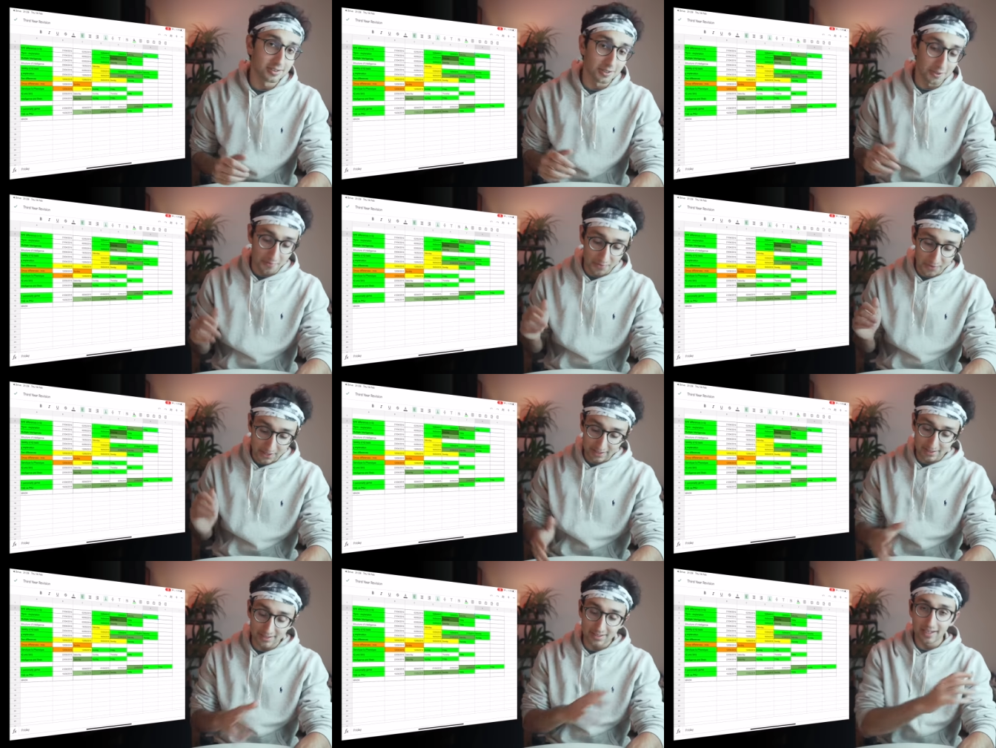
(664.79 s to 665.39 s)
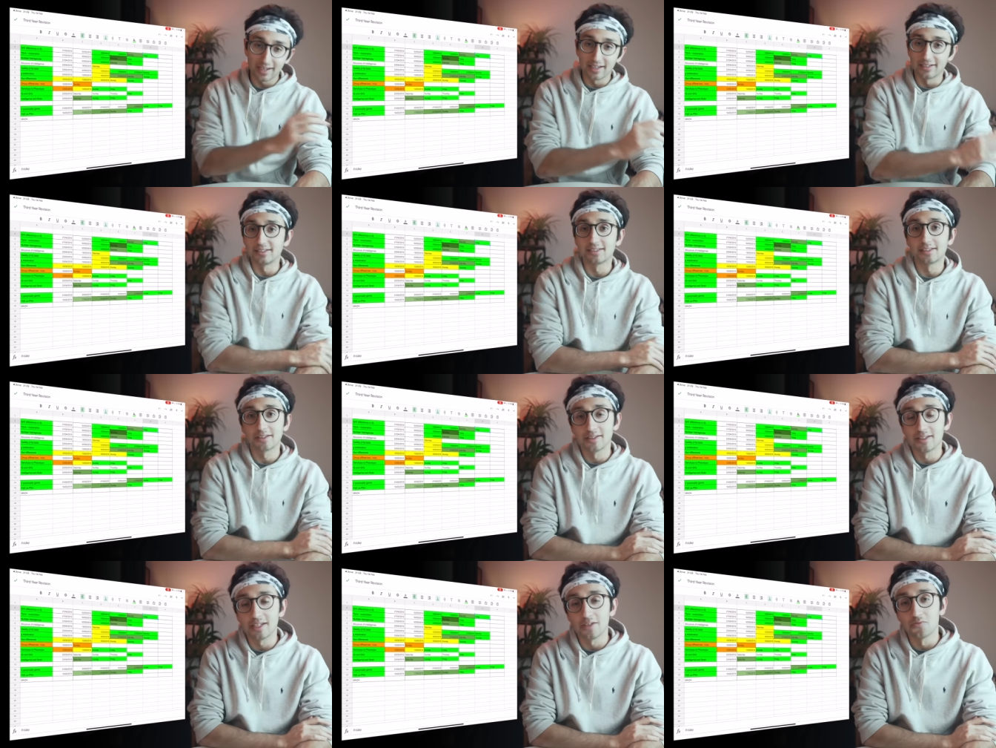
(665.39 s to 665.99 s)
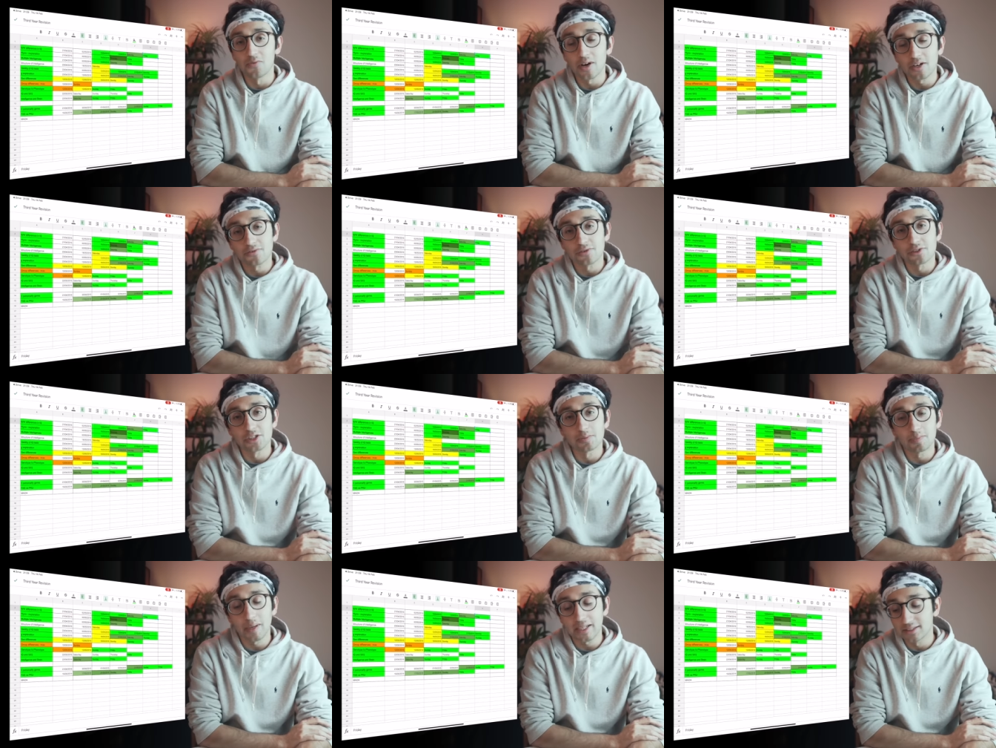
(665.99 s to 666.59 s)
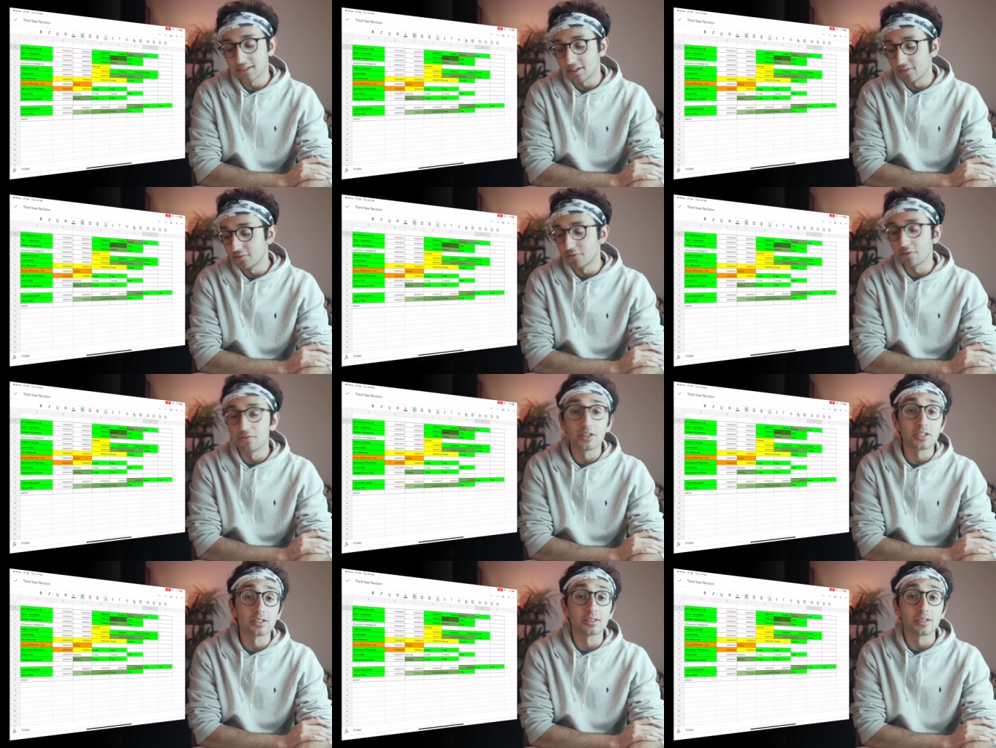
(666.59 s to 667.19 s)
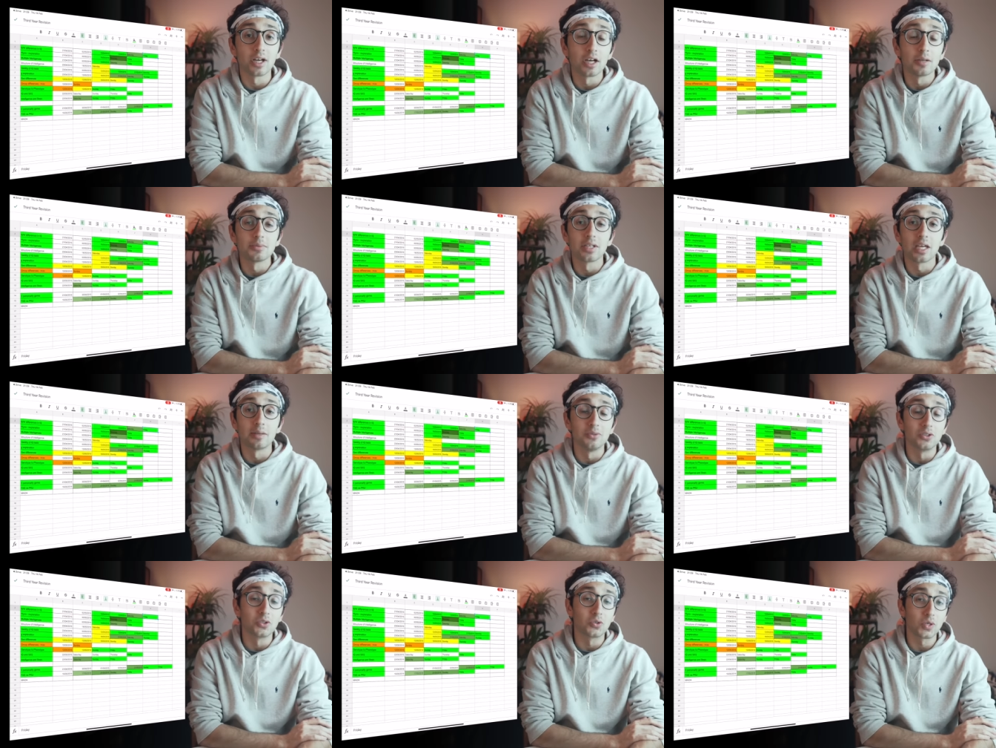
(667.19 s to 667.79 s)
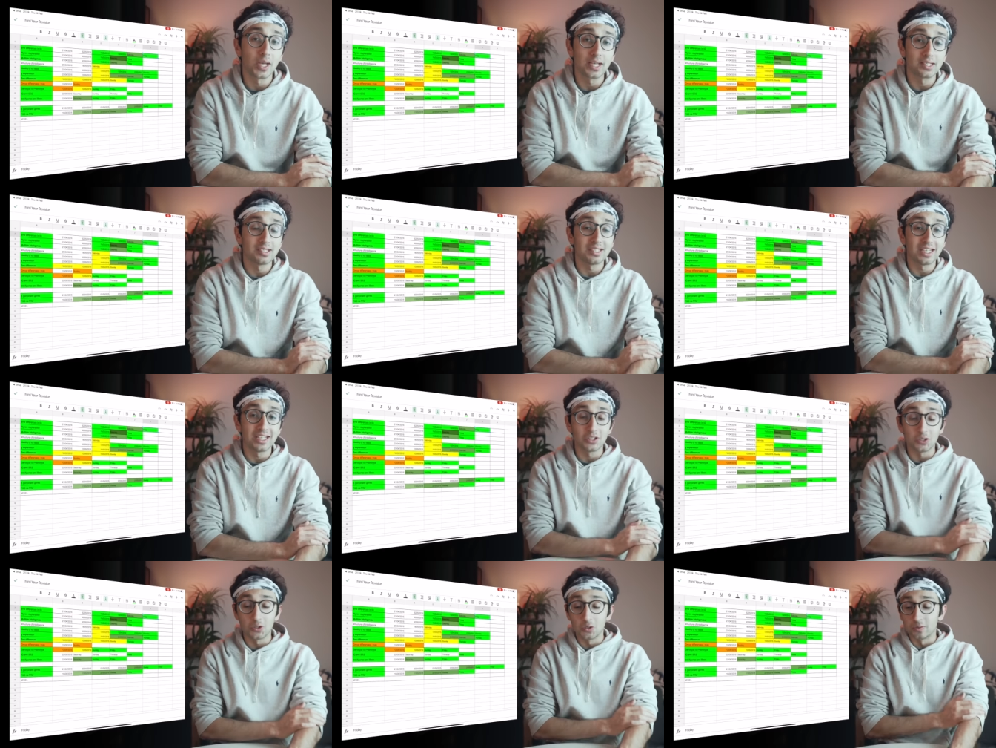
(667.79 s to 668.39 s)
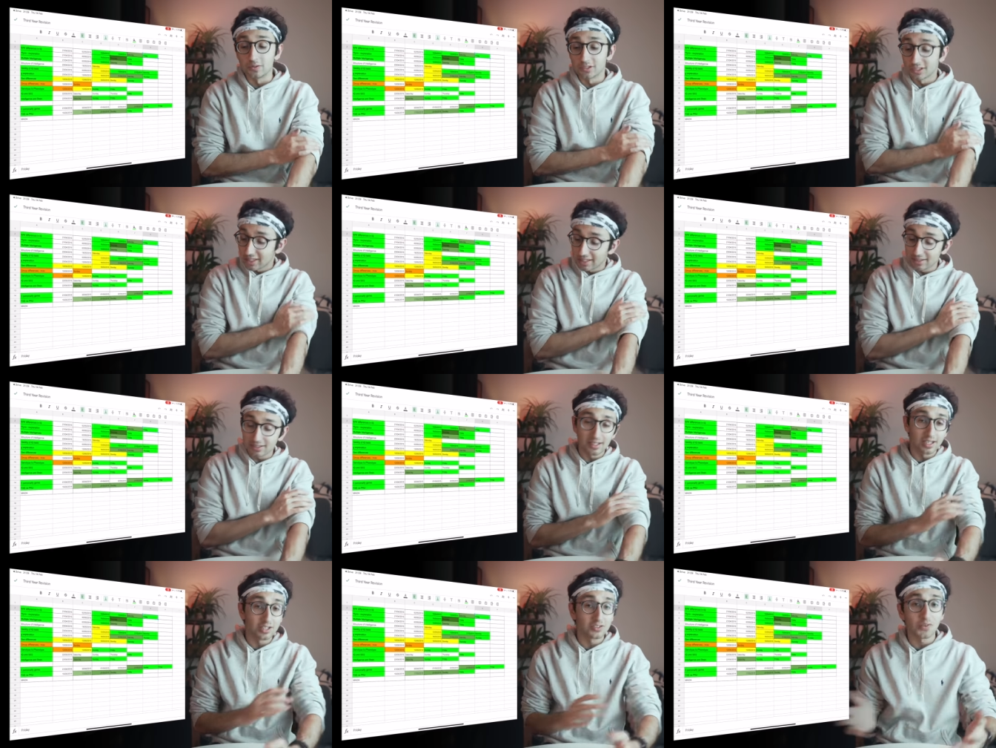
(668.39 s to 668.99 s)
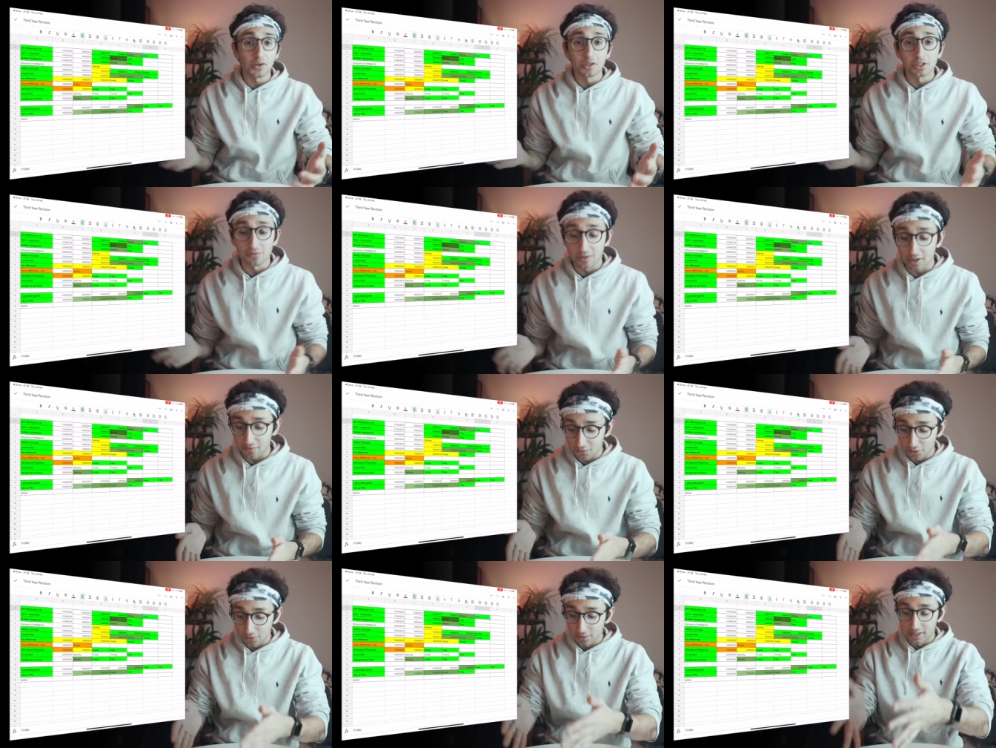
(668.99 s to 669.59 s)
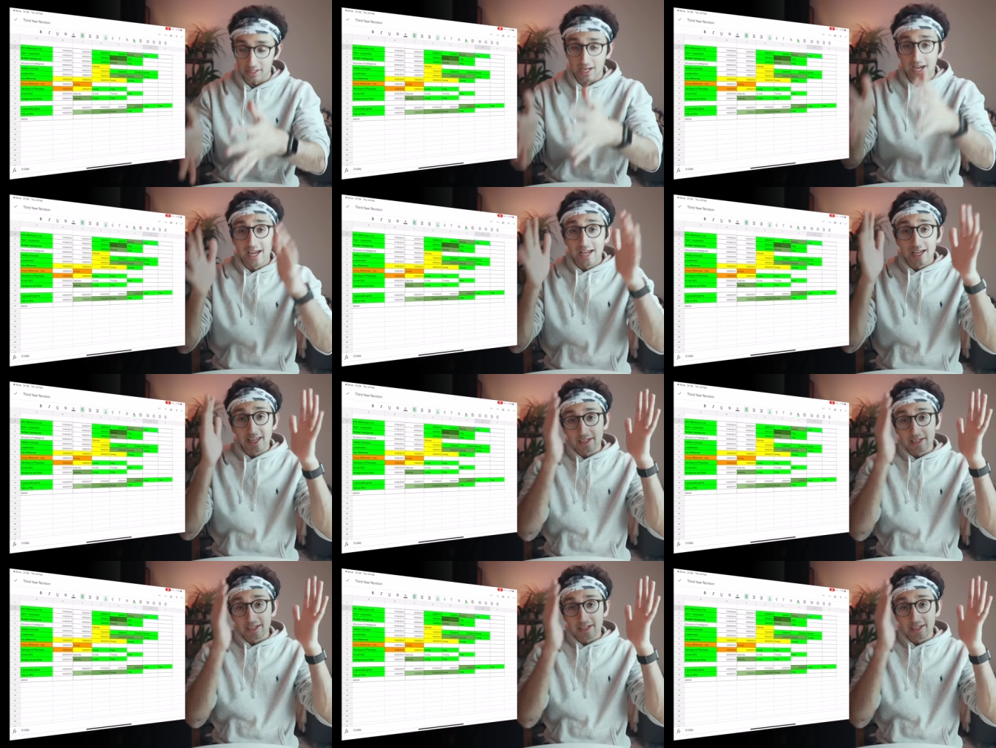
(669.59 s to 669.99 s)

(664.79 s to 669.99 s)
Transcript: So this is the retrospective revision timetable created in Google Sheets. It's very straightforward.